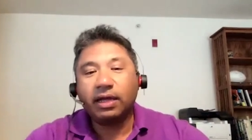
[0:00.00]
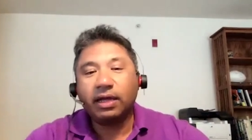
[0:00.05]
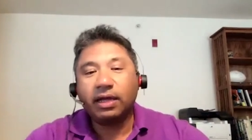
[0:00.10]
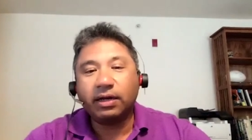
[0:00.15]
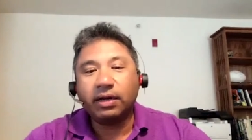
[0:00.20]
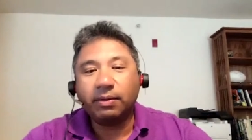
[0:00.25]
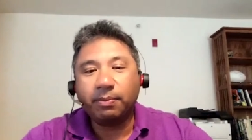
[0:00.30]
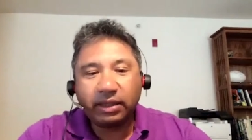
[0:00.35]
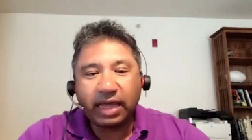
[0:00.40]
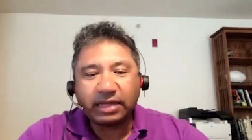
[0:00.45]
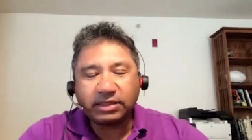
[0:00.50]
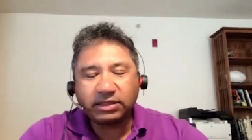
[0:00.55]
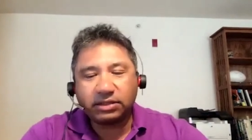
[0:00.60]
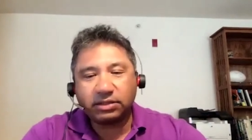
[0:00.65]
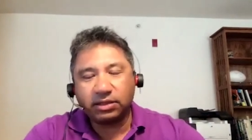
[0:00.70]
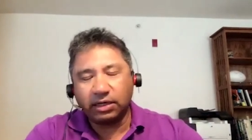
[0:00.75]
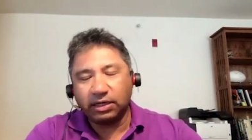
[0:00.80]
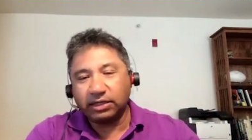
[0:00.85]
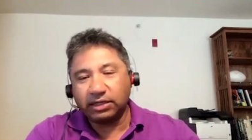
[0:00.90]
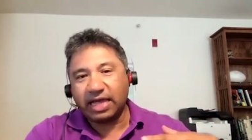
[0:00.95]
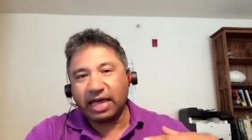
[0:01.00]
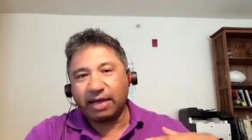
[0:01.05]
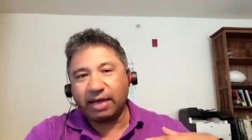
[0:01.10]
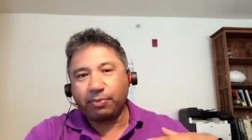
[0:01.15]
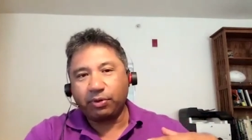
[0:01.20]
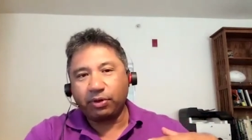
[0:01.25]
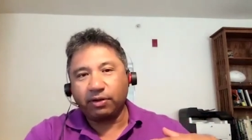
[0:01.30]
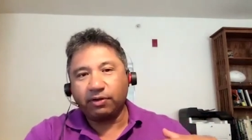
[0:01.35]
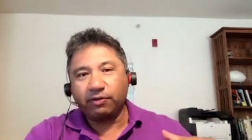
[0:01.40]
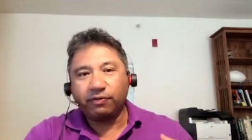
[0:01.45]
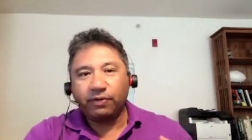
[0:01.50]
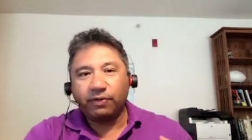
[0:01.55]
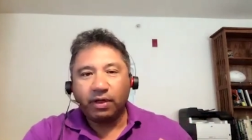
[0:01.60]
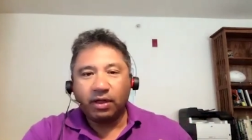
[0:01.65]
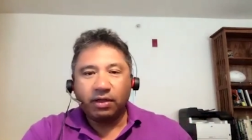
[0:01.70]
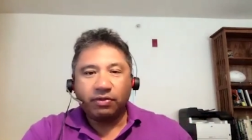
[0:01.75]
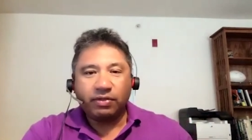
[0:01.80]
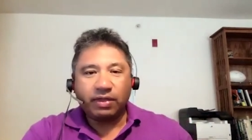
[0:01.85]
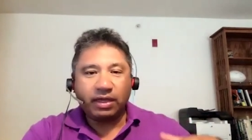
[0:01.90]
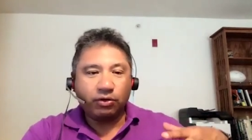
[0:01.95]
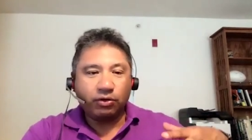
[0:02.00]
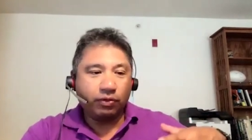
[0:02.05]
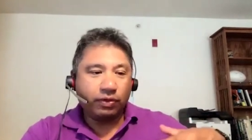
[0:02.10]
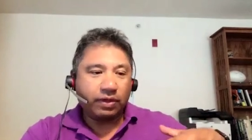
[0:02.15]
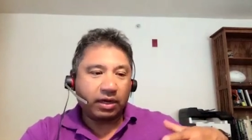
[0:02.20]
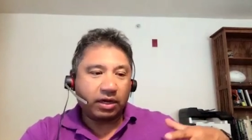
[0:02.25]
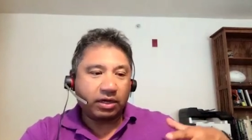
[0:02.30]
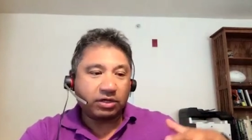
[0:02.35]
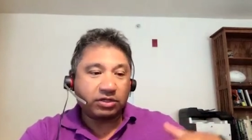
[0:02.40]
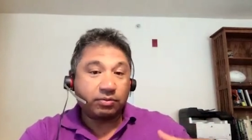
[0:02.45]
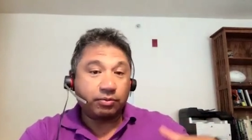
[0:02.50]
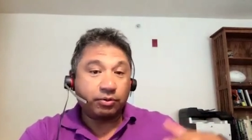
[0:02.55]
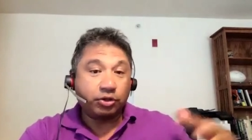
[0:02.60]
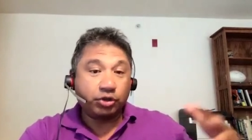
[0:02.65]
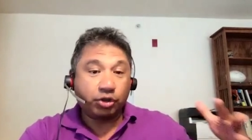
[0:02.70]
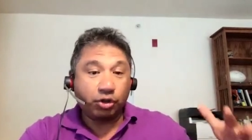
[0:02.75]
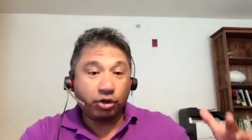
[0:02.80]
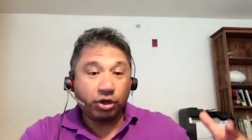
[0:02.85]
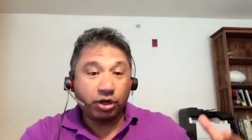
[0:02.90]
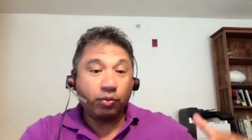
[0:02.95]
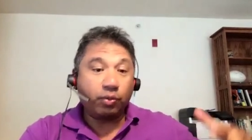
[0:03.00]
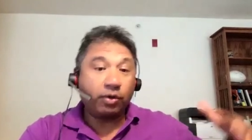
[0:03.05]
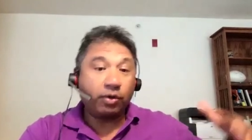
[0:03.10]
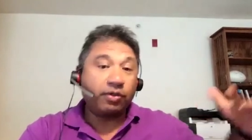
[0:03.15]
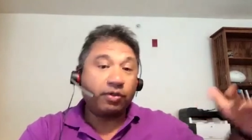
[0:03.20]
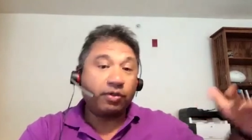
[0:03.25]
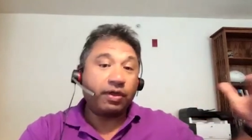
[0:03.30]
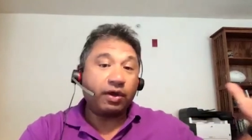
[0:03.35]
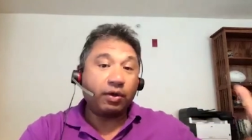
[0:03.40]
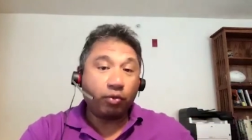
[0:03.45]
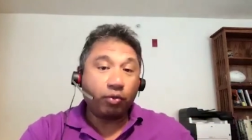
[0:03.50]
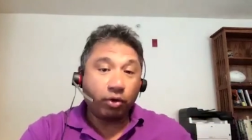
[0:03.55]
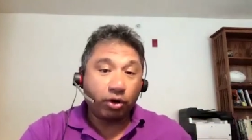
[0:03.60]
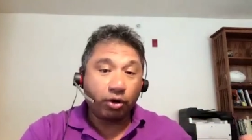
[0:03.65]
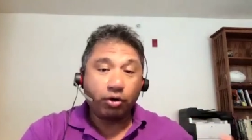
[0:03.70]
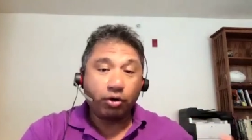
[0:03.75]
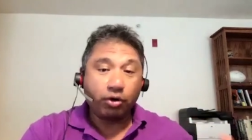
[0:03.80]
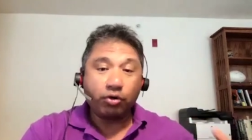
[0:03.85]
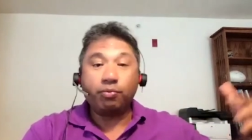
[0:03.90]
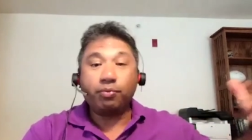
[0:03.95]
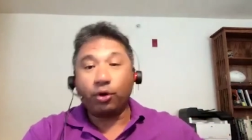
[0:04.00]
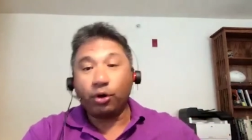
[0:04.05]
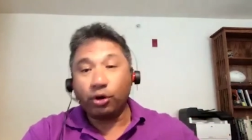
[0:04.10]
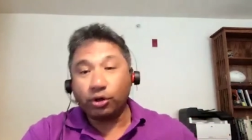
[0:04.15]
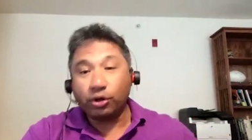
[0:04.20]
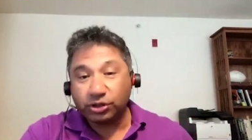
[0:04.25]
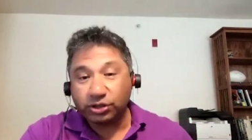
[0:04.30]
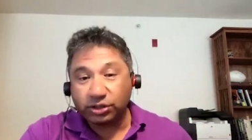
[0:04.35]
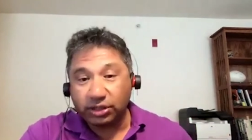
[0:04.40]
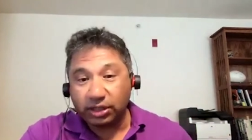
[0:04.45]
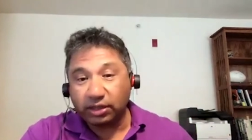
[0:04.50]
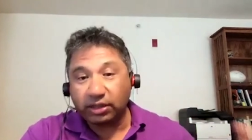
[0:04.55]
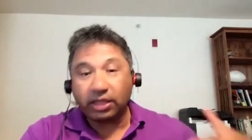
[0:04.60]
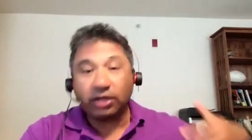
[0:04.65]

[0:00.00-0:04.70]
But that's an example of they knew their customer journey, where they were, who purchased it.